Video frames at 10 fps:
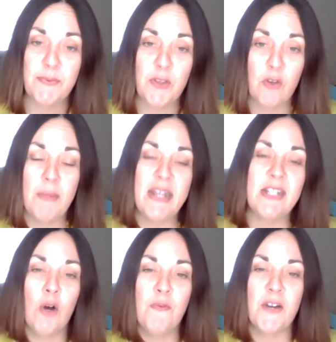for the
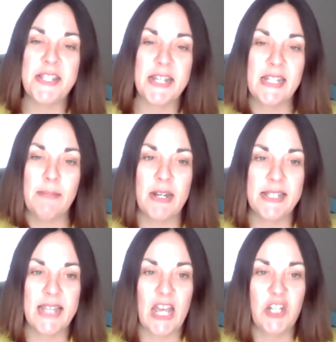remainder of our 60-minute
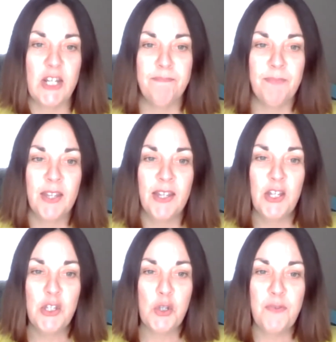session.
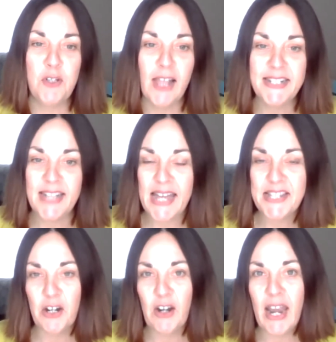So if you'd like to
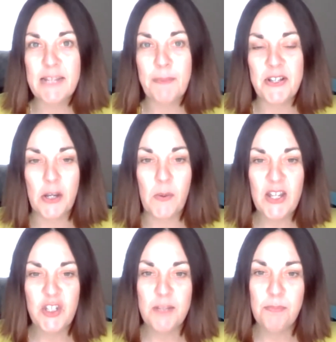ask our experts a
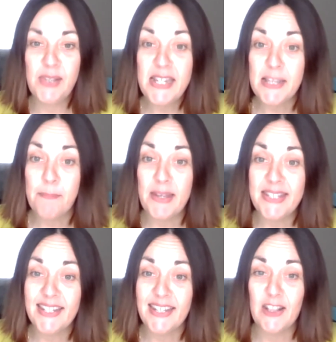question, please
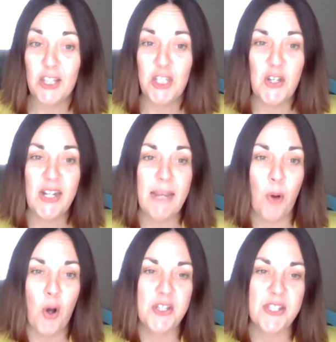submit it in the Q&A
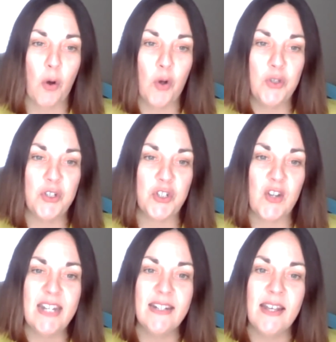box on your
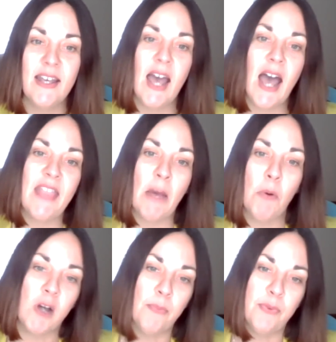screen, and that will
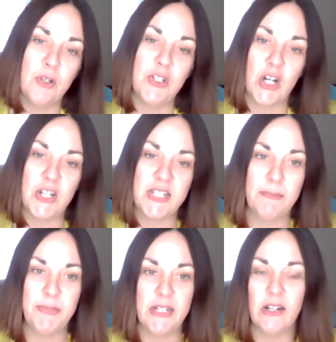come through to our team
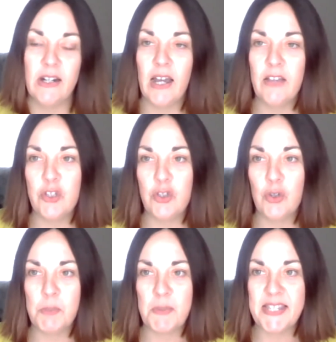here at the John
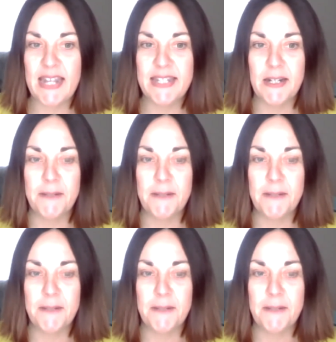Smith Centre.